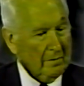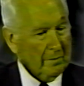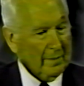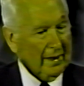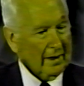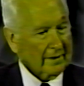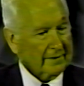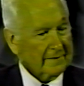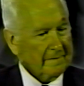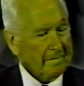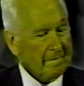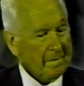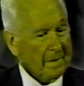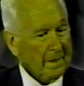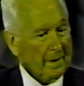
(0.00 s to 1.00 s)
But
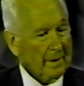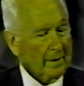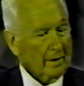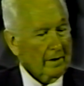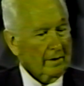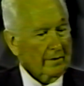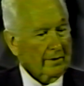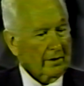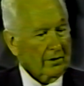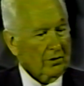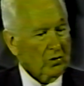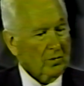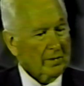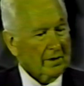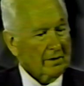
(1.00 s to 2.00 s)
the
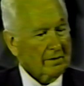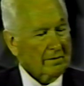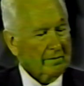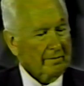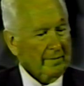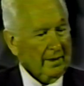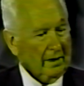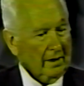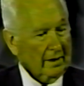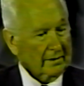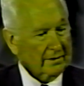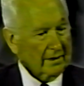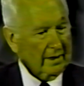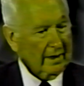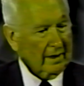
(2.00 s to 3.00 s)
human being
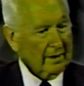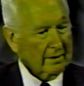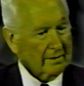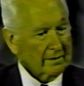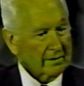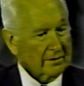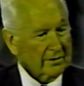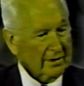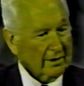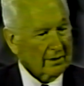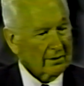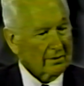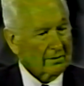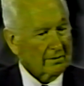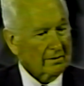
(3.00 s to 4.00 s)
today
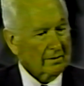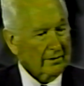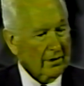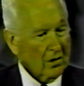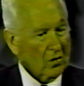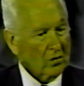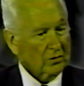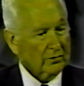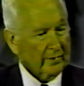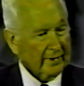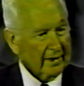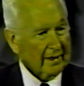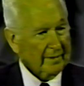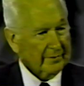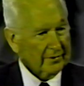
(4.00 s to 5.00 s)
still knows
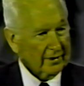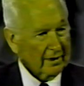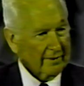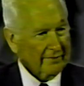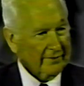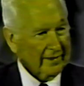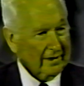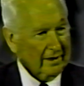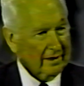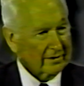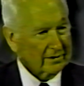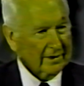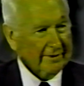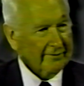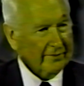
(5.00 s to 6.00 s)
within himself that he has
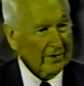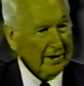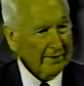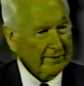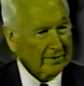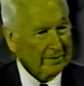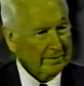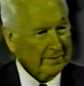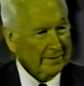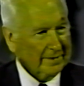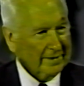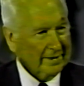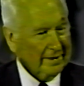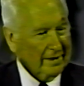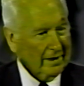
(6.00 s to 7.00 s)
lived forever
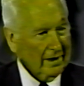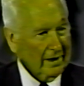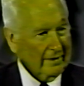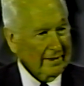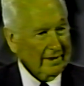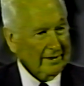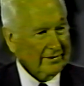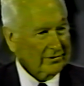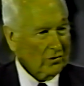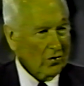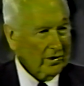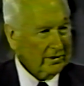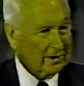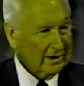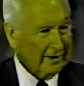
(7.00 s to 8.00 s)
and that he's
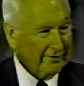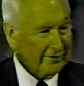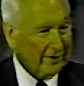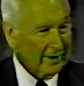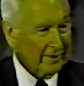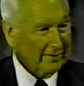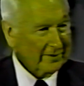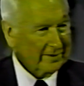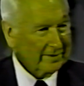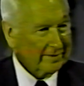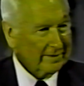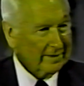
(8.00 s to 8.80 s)
going to live forever,